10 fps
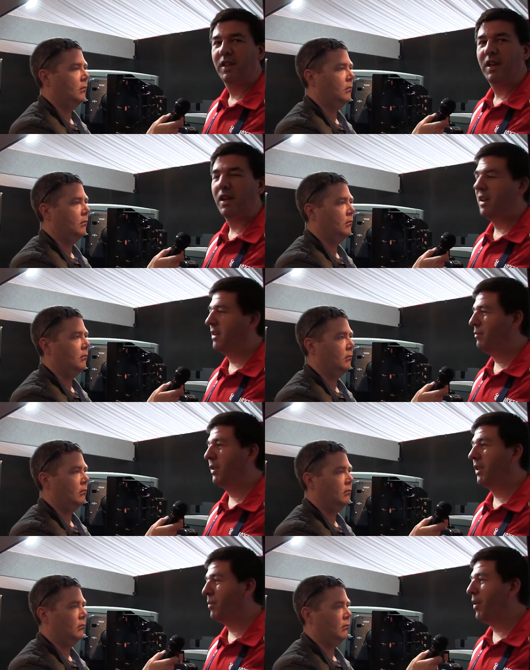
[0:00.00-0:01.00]
Speaker 1: uh,
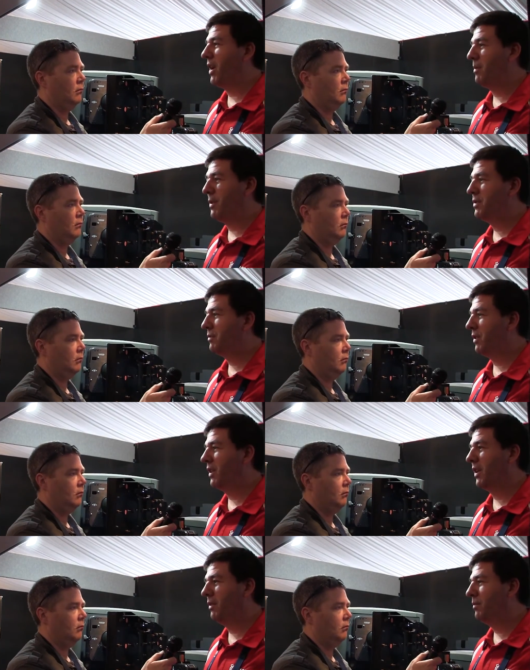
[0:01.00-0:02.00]
really bright image,
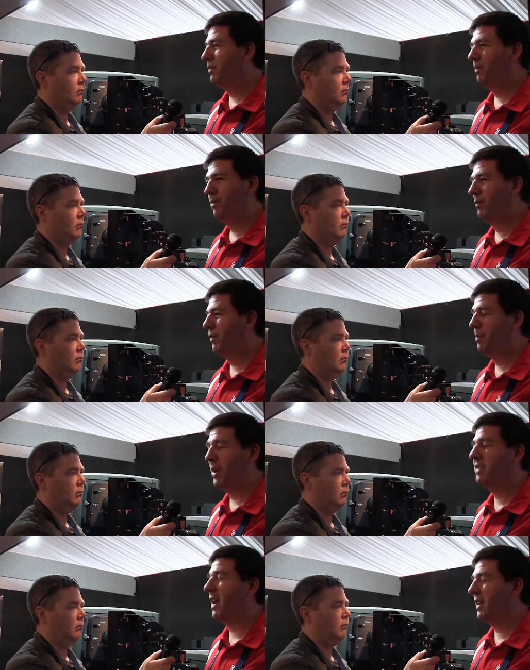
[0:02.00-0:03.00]
really
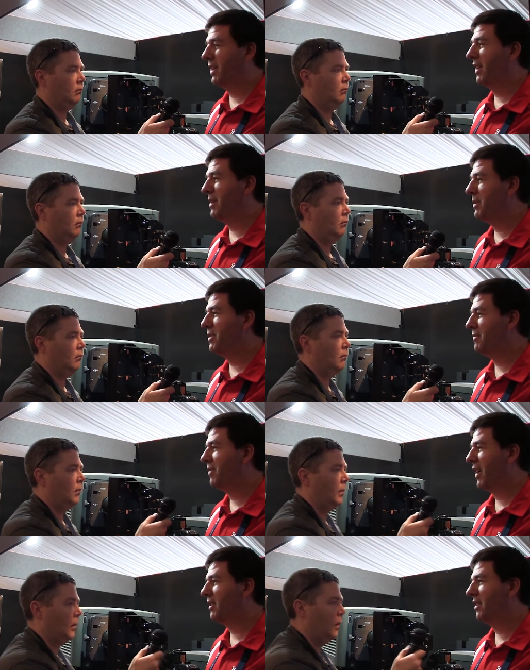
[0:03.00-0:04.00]
spectacular image. In
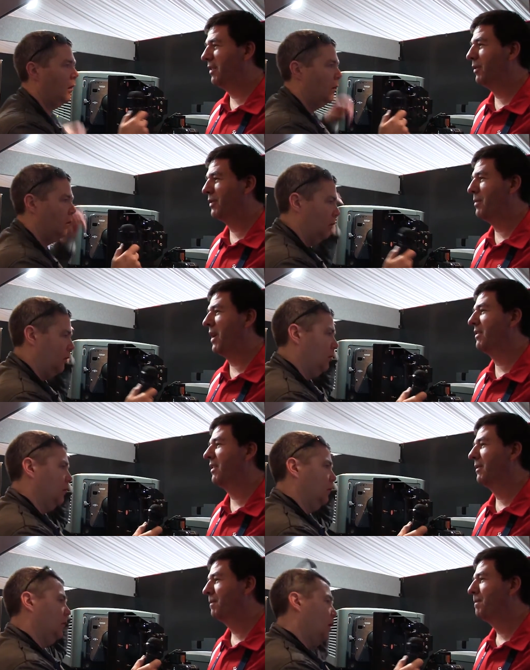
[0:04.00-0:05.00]
fact, it looks
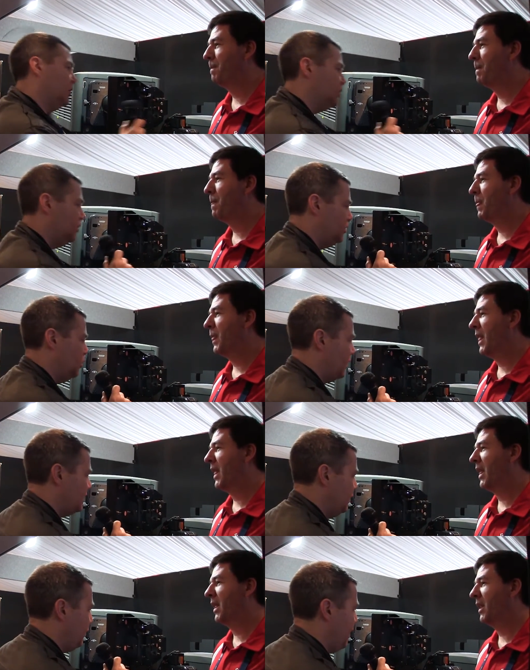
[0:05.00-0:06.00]
amazing.
Speaker 2: So, do you
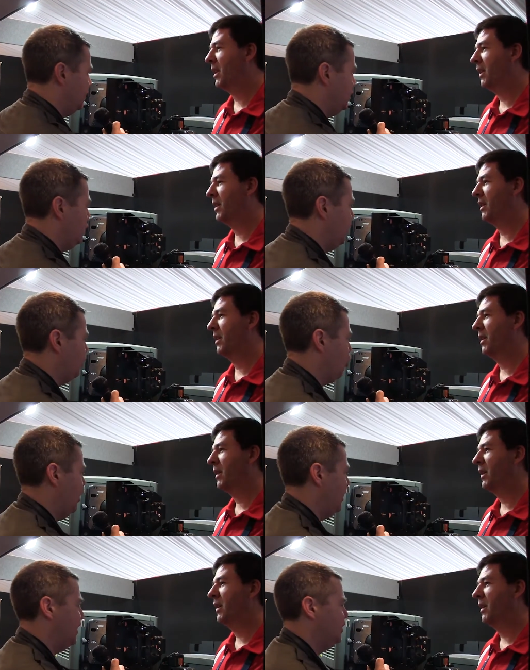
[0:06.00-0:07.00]
actually plan to do any
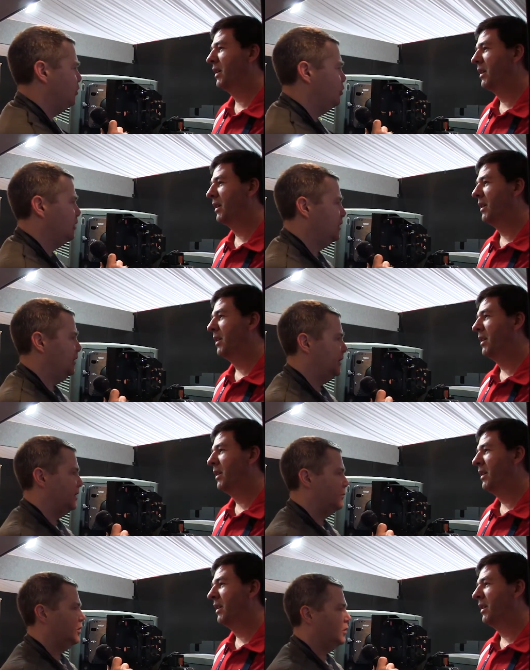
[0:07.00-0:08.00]
3Ds using these
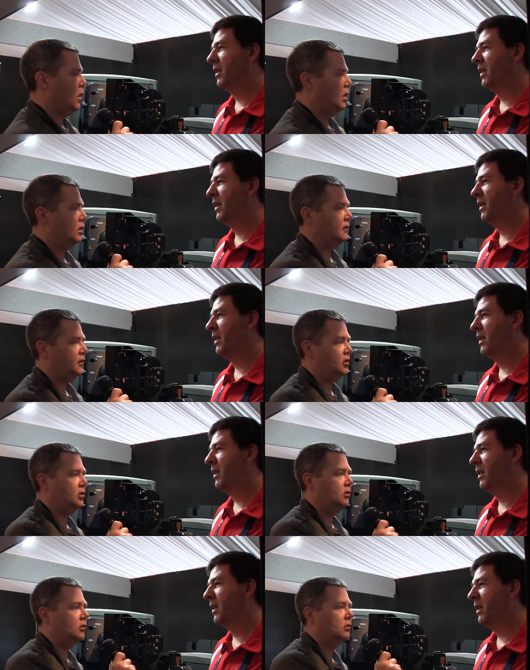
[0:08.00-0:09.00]
systems as well in the
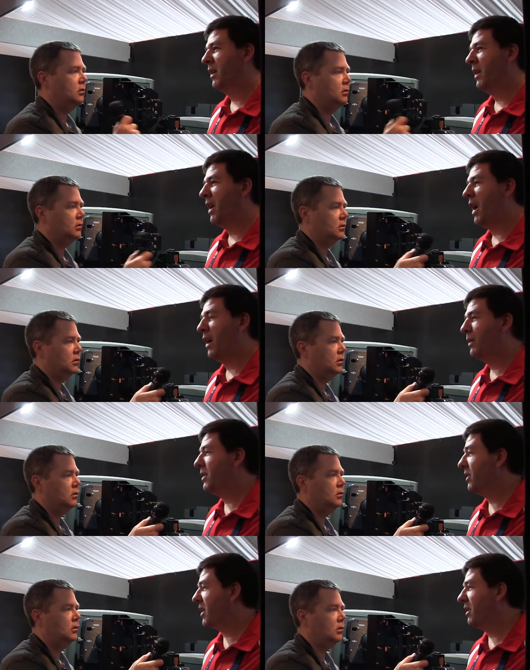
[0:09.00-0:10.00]
future, or?
Speaker 1: Uh, we
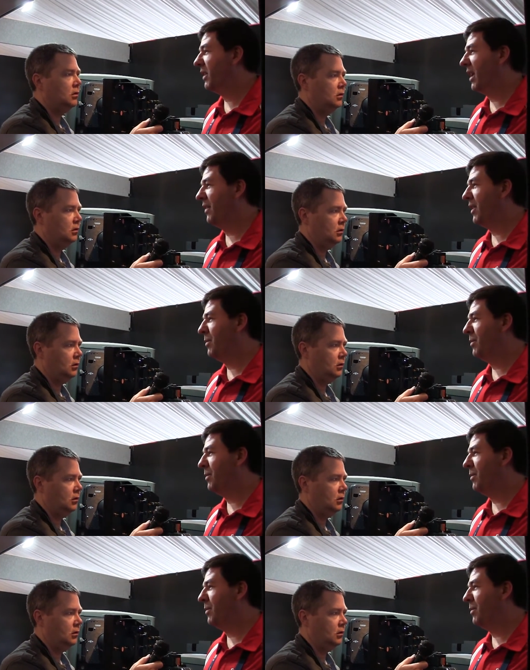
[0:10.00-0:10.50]
don't currently have any